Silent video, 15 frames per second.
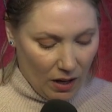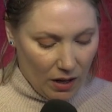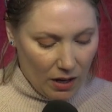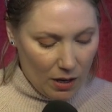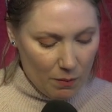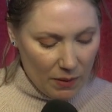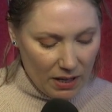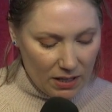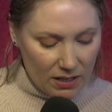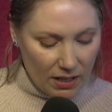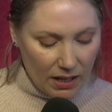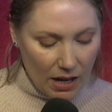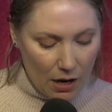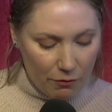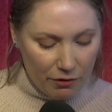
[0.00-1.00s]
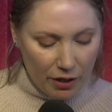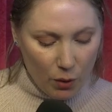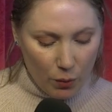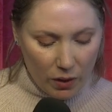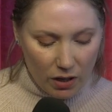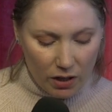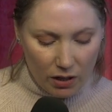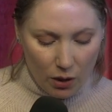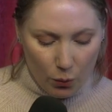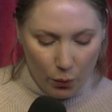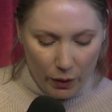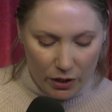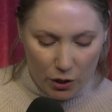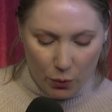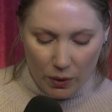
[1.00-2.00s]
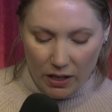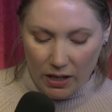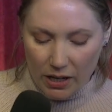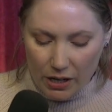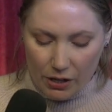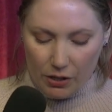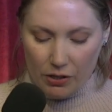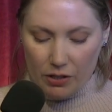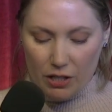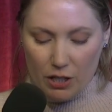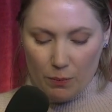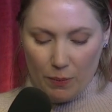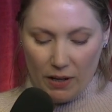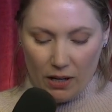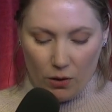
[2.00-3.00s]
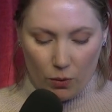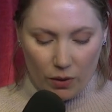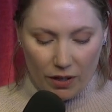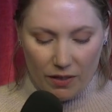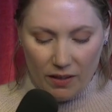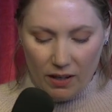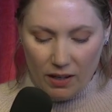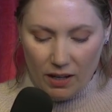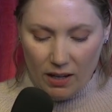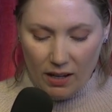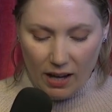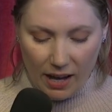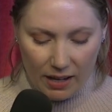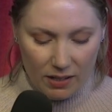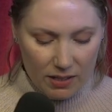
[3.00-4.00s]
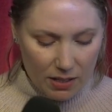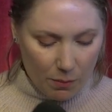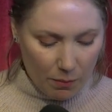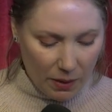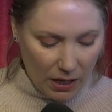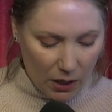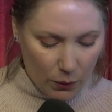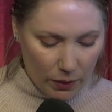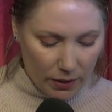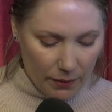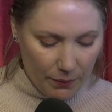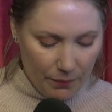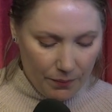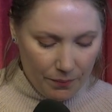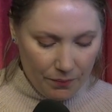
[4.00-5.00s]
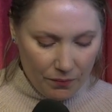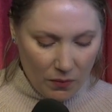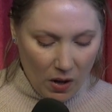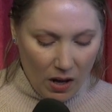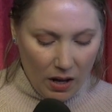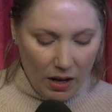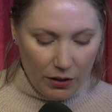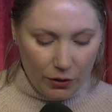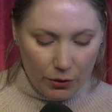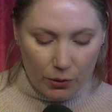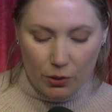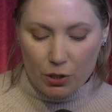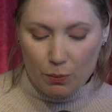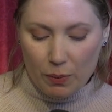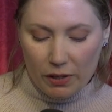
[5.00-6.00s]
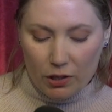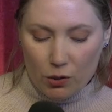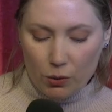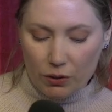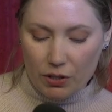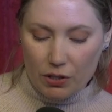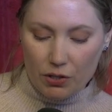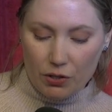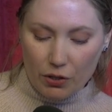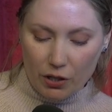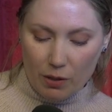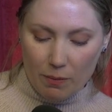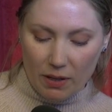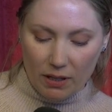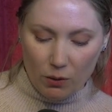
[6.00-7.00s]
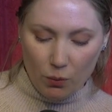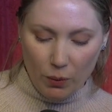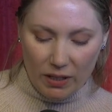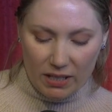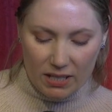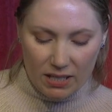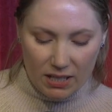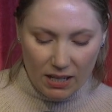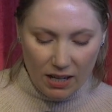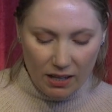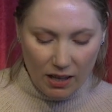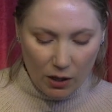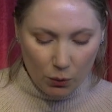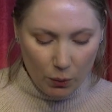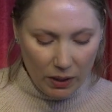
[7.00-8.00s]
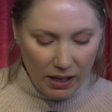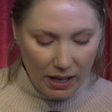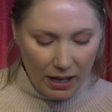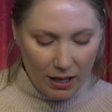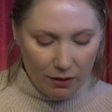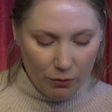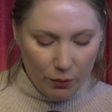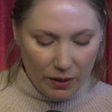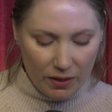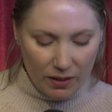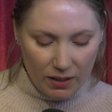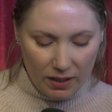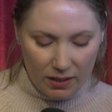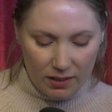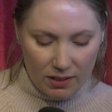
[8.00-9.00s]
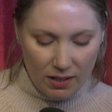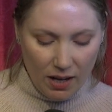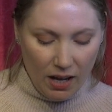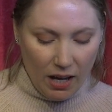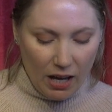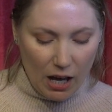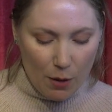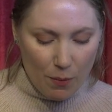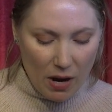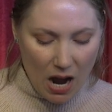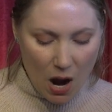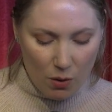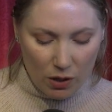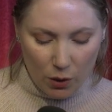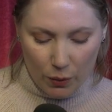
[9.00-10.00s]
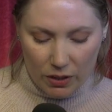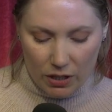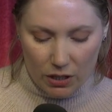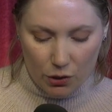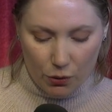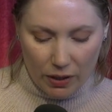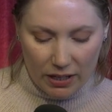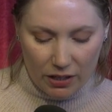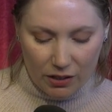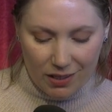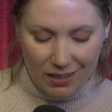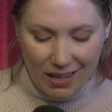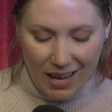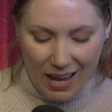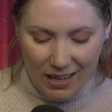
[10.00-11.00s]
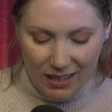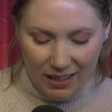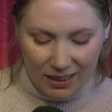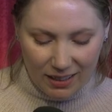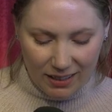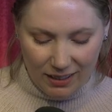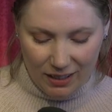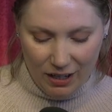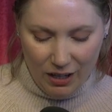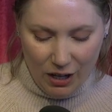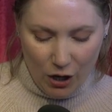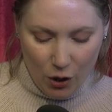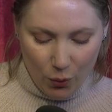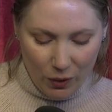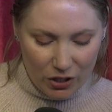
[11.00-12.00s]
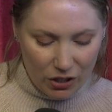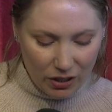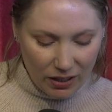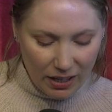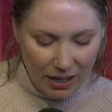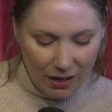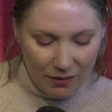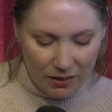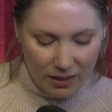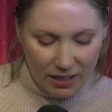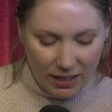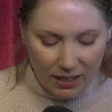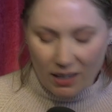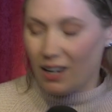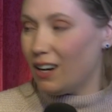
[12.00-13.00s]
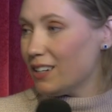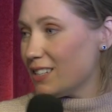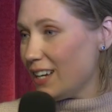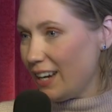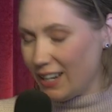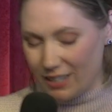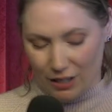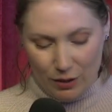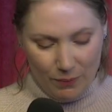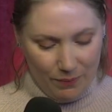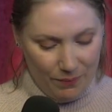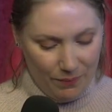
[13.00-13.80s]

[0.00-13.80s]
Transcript: It means that every word which we hear, speak, or think has some power. And through spiritual discernment, we see that we have within us a power which is greater than anything we shall ever contact.